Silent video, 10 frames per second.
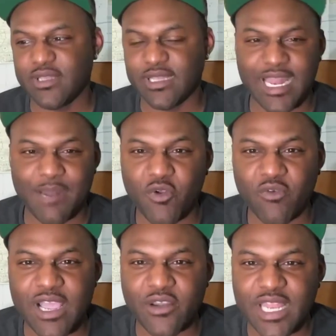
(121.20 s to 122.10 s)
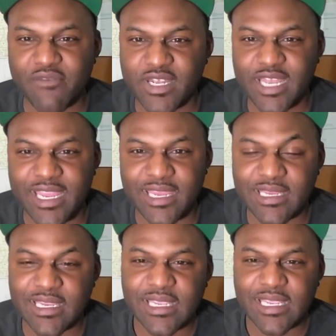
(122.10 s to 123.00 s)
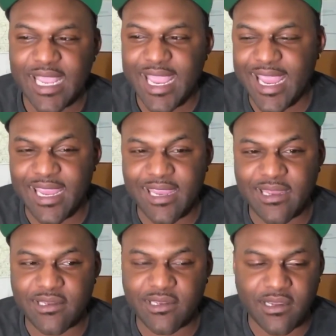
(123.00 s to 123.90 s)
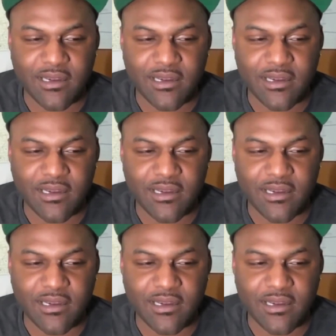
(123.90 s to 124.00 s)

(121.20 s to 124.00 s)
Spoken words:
that I'm around every day, and